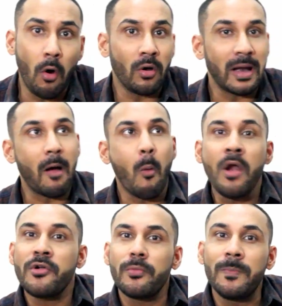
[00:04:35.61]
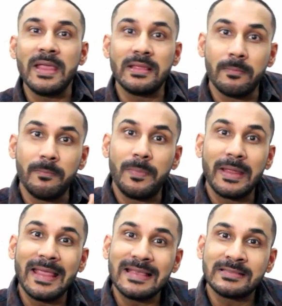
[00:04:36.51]
Or I want to be the
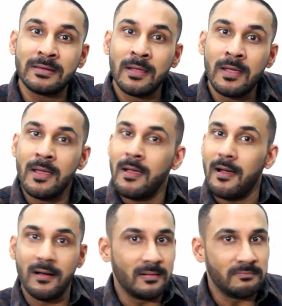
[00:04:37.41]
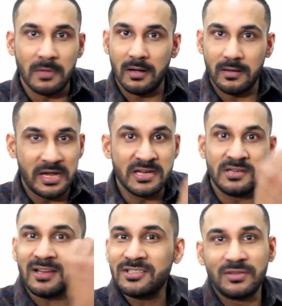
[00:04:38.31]
biggest
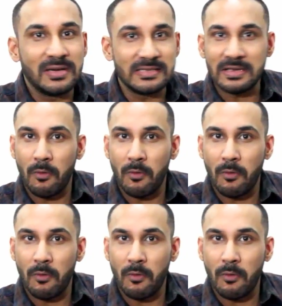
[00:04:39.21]
industrialist.